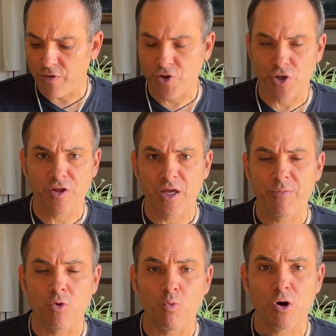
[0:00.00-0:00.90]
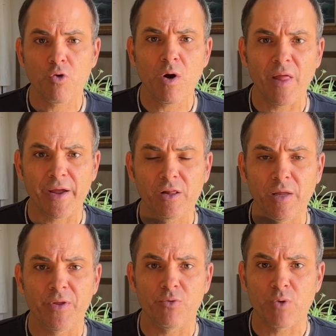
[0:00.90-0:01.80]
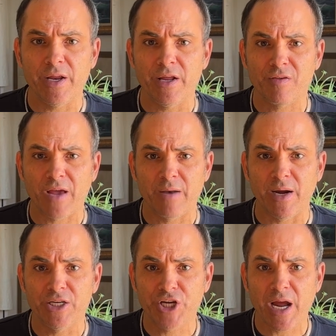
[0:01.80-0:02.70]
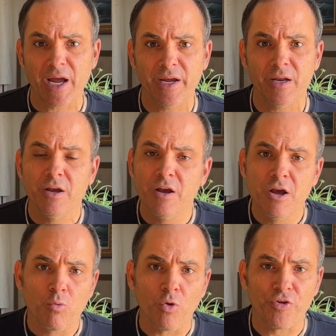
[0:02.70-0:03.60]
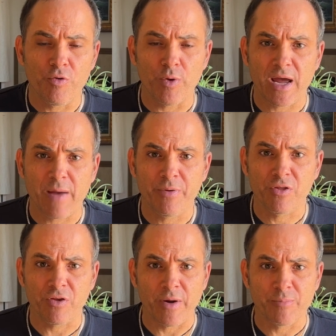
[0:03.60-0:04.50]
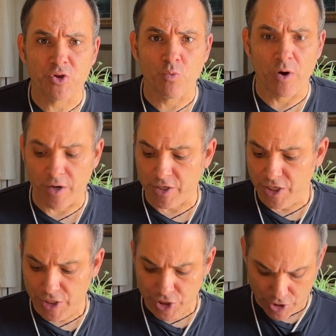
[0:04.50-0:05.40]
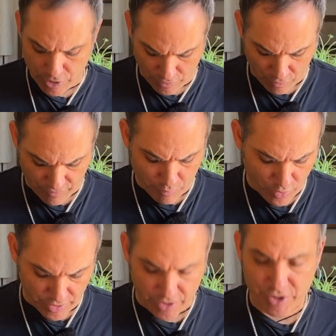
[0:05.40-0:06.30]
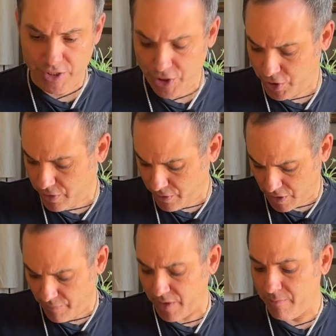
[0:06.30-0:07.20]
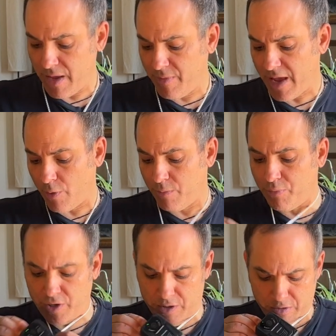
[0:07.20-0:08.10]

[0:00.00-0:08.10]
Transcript: just seemed to work well. I clipped it right inside my jacket. We'll see what happens if I'm just wearing a t-shirt. So if I'm wearing a t-shirt or something, maybe I would put it